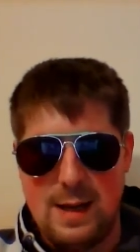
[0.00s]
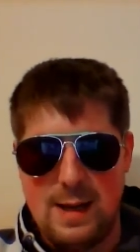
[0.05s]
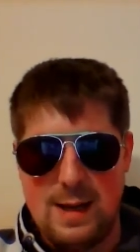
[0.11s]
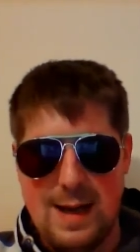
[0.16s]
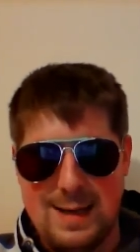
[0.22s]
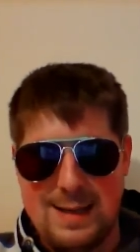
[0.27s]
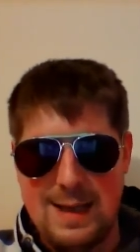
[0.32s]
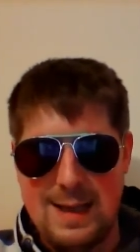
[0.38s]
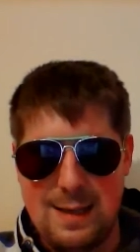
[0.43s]

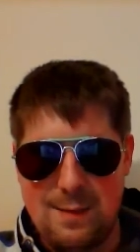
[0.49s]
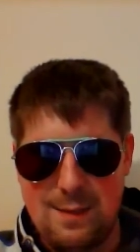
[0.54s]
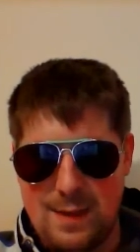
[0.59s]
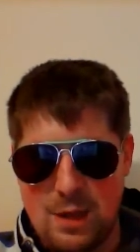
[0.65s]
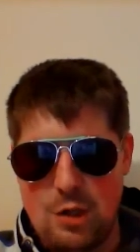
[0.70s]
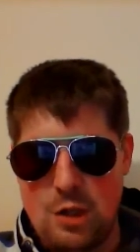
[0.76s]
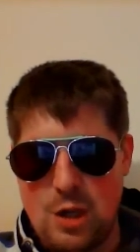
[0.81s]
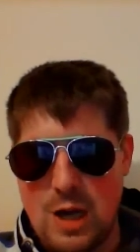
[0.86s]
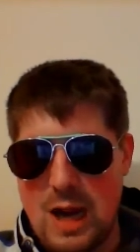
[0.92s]
late end of
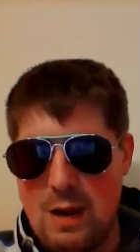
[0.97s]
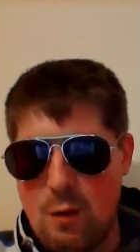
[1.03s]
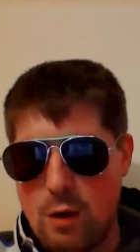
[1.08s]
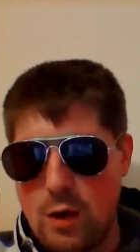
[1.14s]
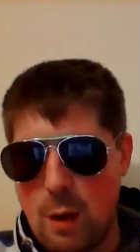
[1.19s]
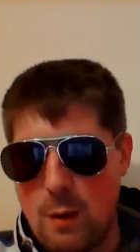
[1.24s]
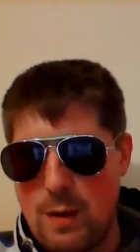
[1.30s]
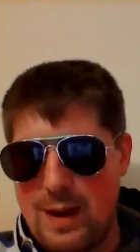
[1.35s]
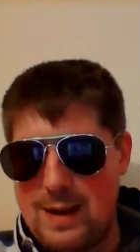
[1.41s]
this year
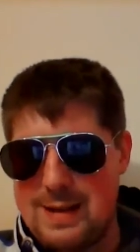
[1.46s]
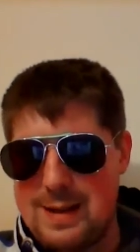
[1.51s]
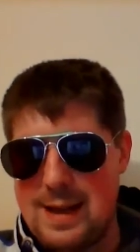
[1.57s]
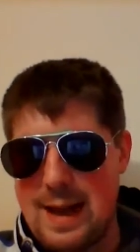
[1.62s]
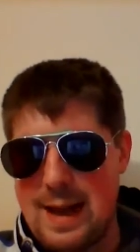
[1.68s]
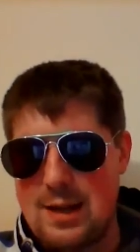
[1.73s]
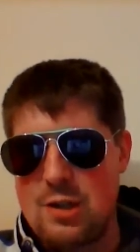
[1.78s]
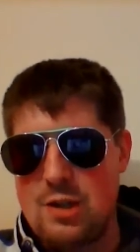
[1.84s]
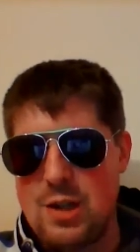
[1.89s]
or going into
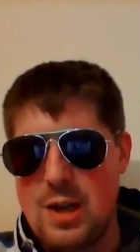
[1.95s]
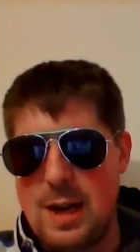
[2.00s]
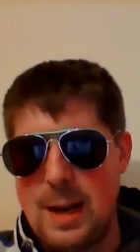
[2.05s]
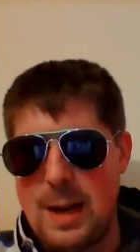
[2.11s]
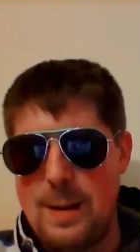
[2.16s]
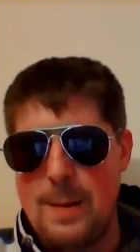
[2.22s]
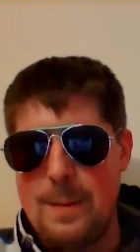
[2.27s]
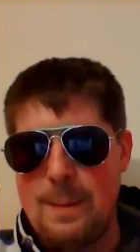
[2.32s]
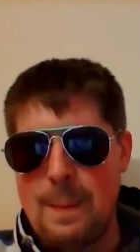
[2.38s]
next year.